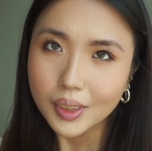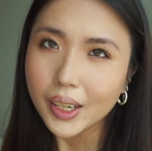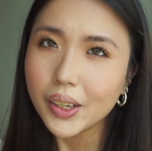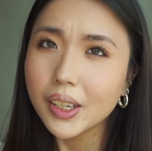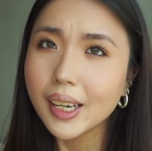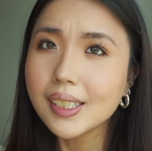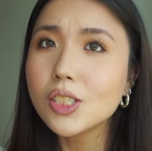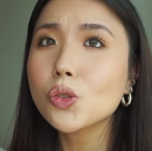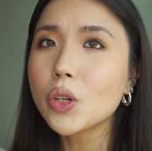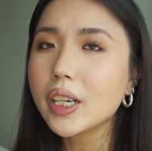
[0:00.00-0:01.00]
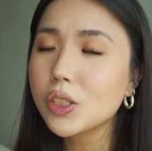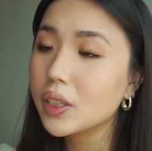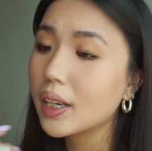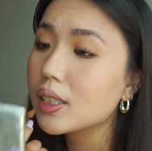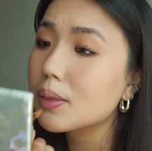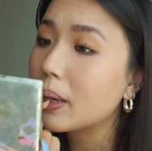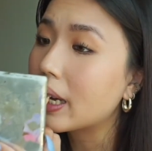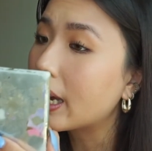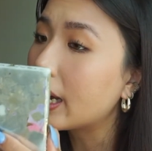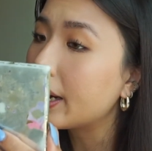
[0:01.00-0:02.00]
Can you guys try to guess my
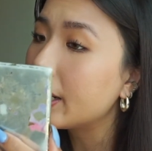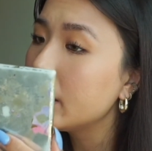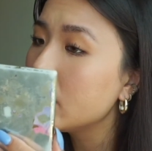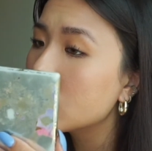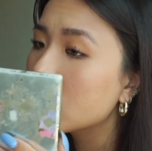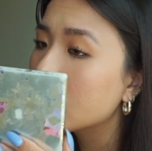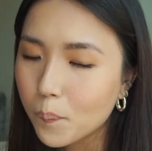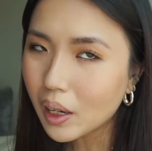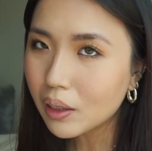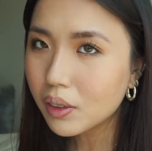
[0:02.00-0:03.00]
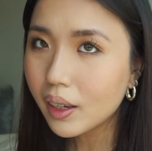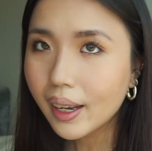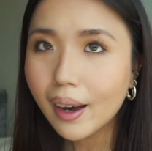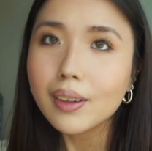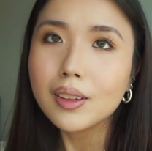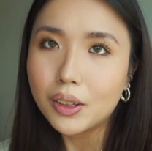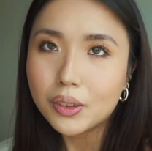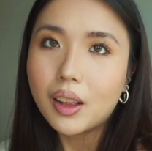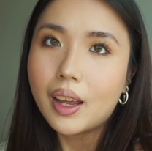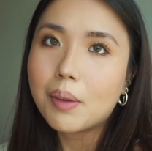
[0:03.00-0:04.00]
age? I feel like I look
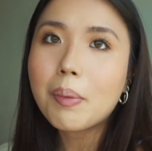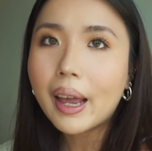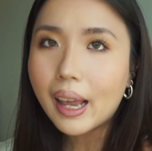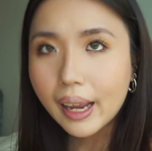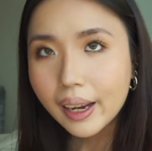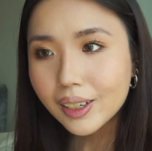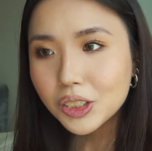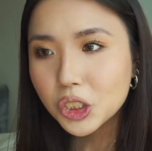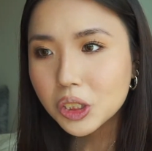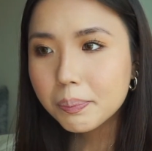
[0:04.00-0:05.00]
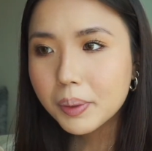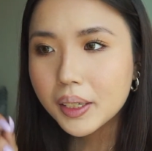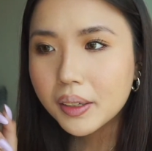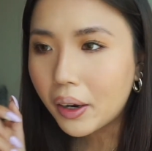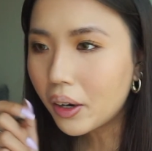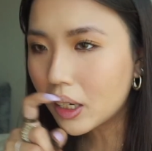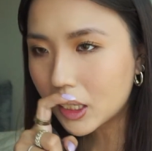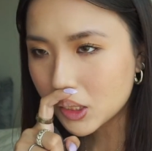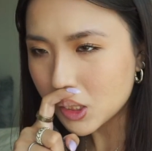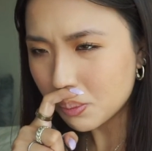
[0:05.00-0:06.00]
like my age, but there are
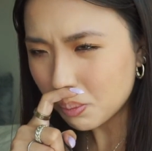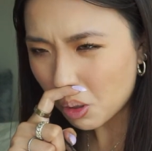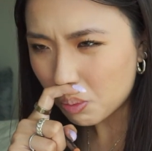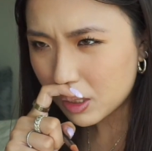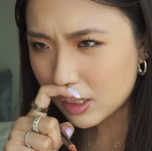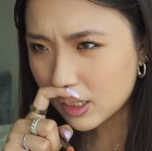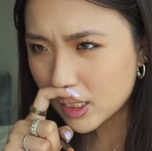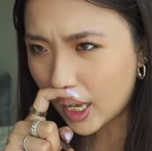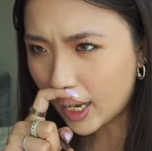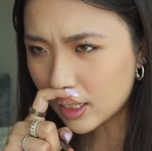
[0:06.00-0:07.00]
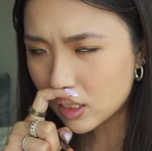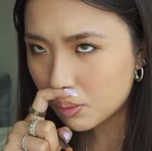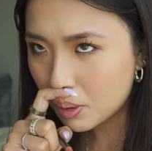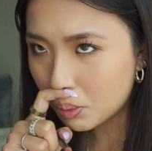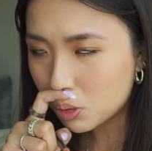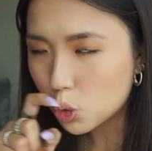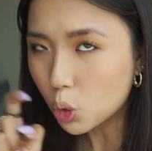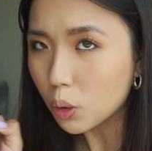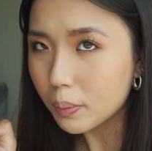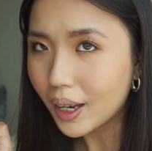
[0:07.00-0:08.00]
also moments that people
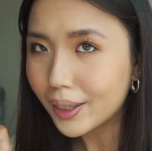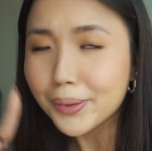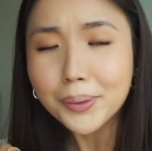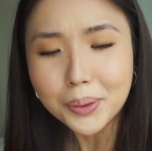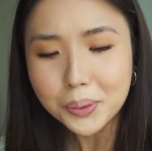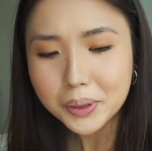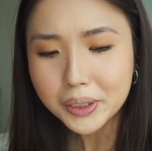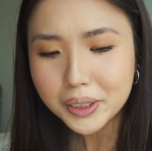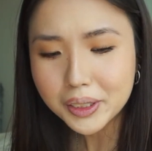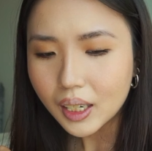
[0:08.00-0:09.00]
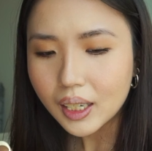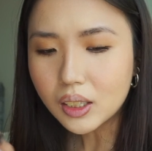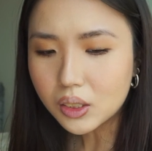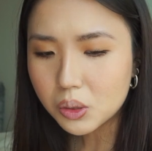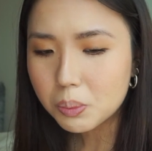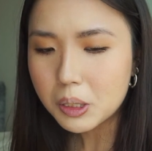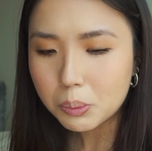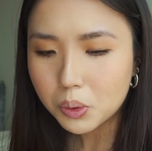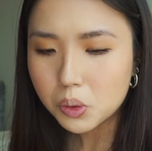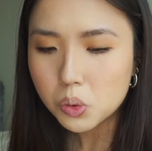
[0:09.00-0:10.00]
told me I look older, and also
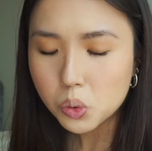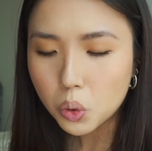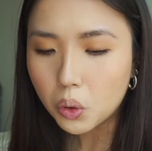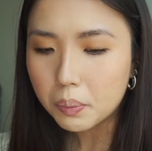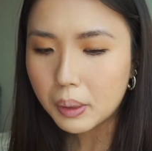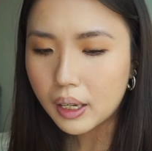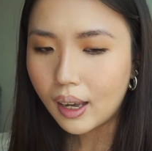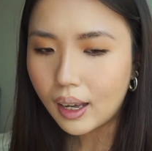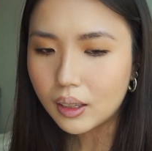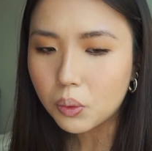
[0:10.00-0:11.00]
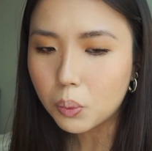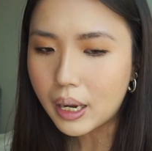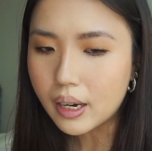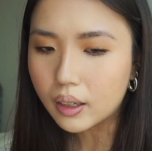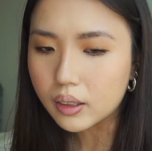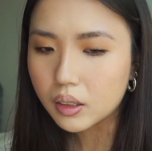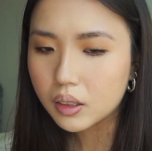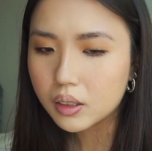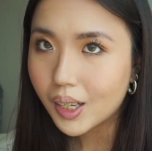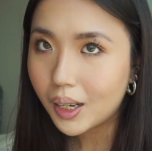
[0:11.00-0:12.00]
people who told me I look way
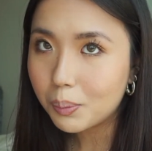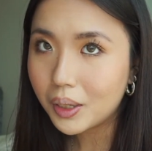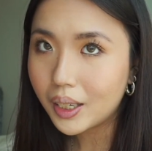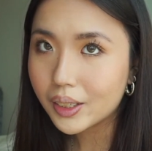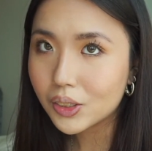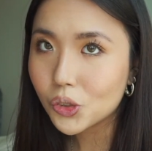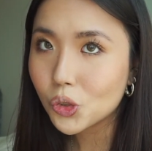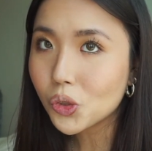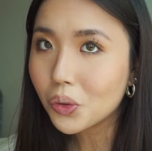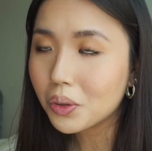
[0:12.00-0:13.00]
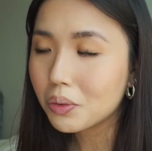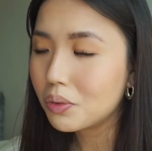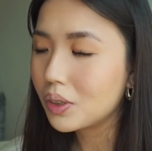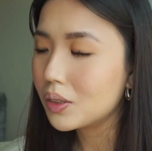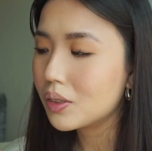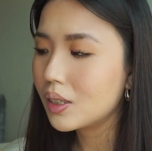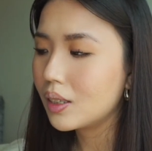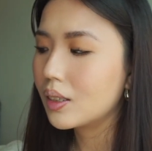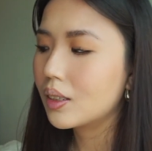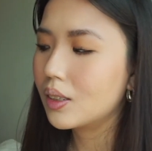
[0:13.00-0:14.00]
younger. I'm like so confused,
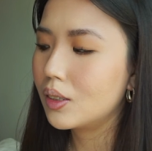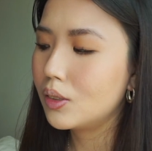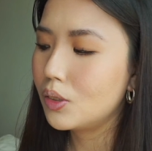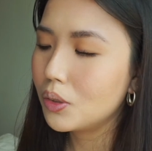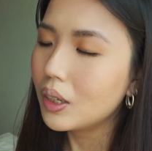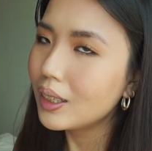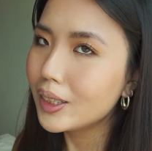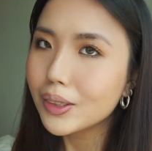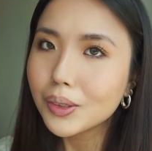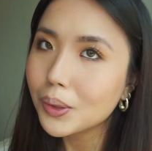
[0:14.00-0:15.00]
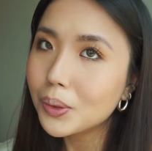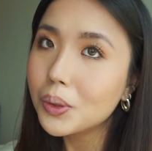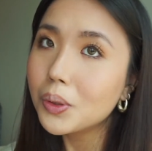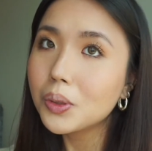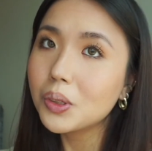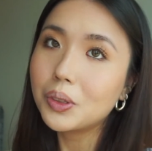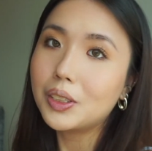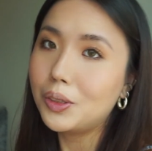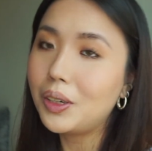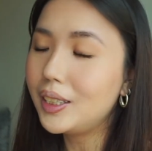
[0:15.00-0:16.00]
like, do I look old or
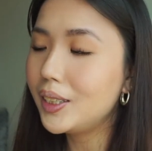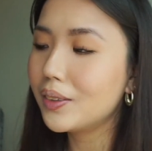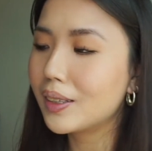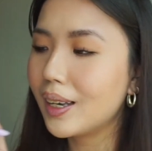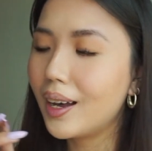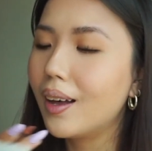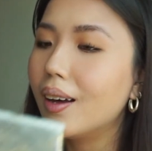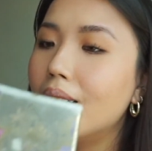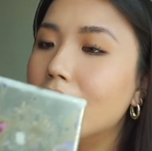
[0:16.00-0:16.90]
do I look young?